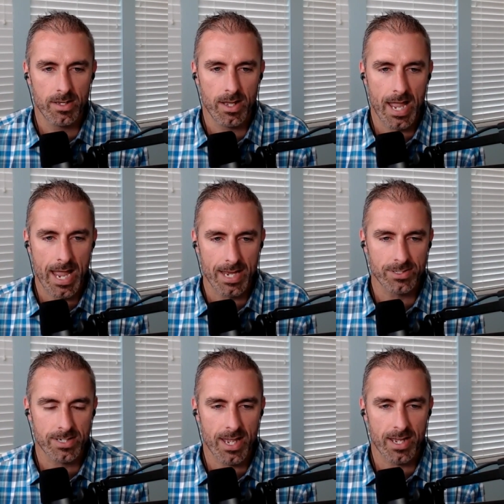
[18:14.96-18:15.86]

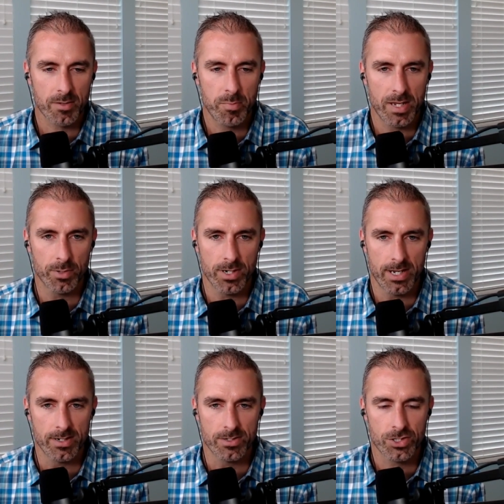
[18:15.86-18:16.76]

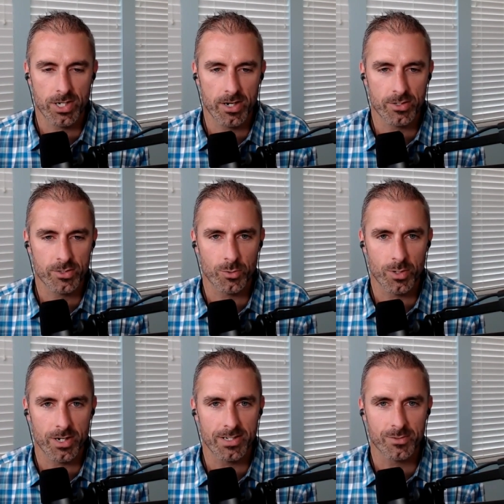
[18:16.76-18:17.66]
PaperHaters. Share your
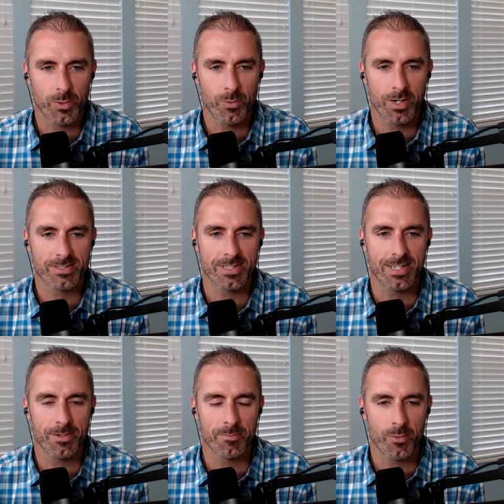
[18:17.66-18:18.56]
stories. We want to
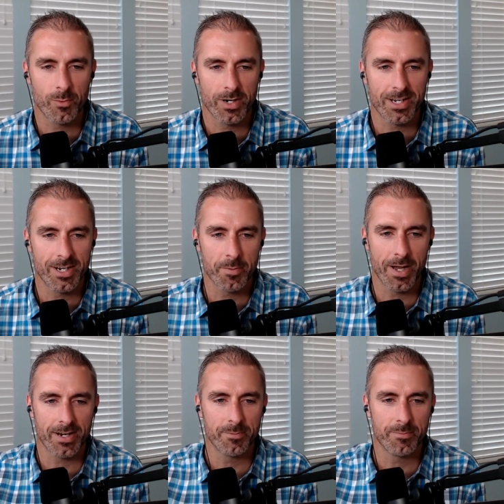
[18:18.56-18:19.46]
see them. We want to hear
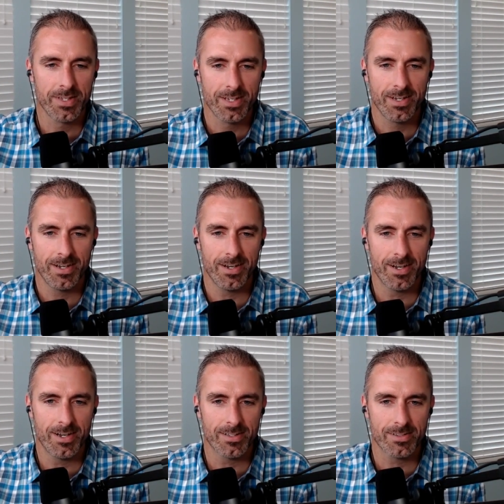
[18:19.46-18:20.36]
about them.
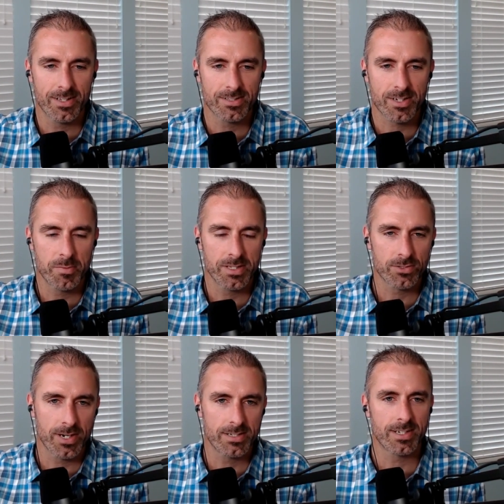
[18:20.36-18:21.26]
Let's
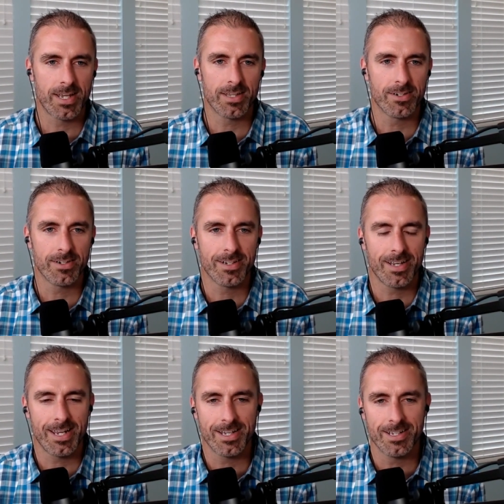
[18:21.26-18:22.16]
commiserate together
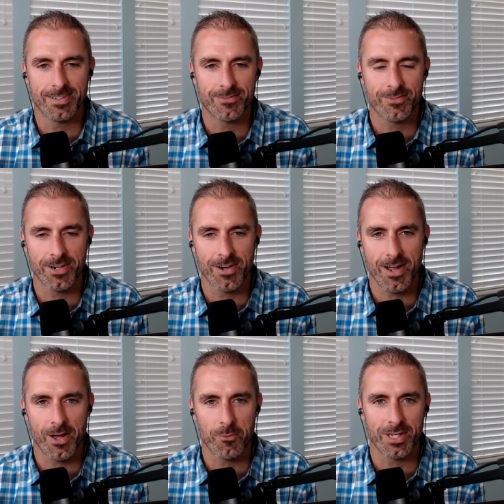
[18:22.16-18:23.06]
and figure
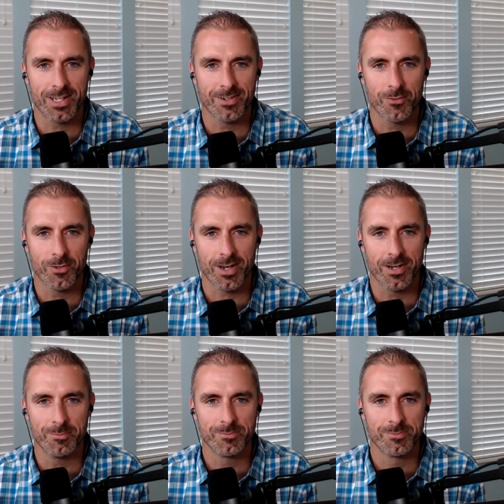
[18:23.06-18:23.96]
out how we can
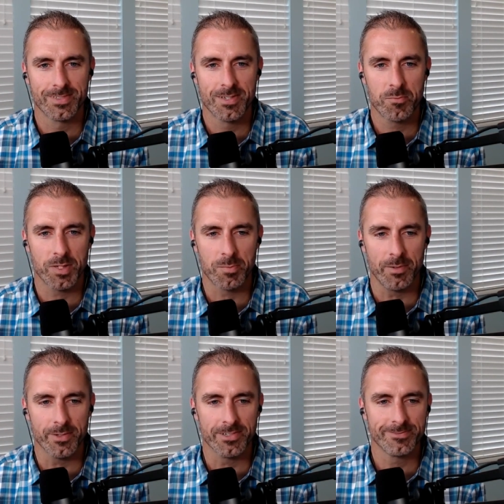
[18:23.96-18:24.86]
overcome big
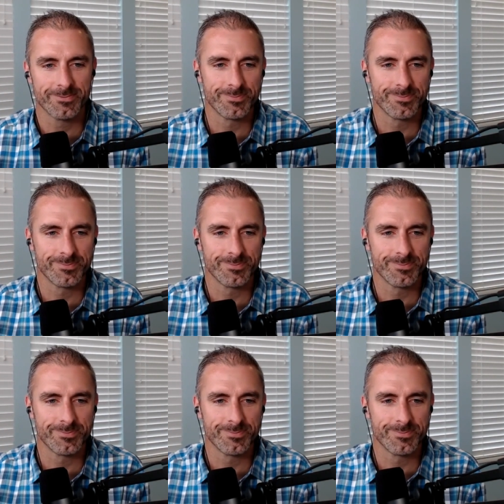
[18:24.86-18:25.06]
paper.